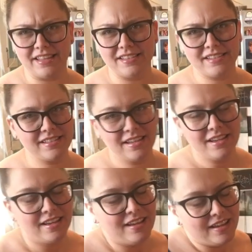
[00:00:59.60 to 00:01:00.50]
this,
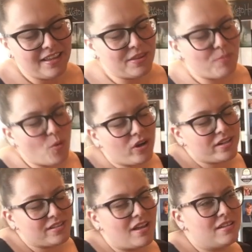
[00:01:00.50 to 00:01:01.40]
the pork
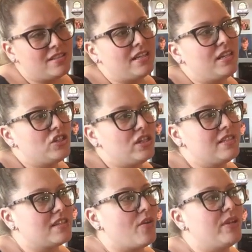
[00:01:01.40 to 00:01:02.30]
sausage
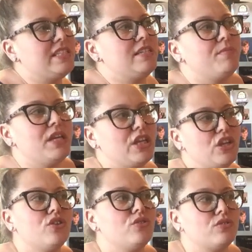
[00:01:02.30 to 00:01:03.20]
is going to be
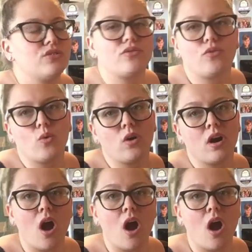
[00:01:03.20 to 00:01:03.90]
used for